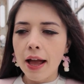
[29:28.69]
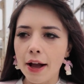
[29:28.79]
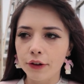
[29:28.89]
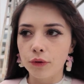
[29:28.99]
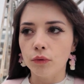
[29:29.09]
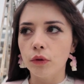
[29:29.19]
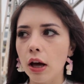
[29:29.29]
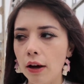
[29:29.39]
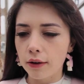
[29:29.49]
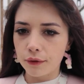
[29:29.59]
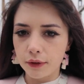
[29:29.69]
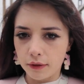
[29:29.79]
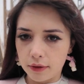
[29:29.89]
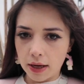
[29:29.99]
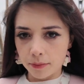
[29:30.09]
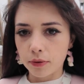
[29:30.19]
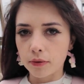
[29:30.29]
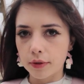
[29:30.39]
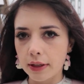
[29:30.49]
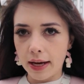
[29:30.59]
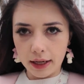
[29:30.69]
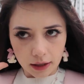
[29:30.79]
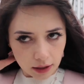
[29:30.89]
and you love temples, like,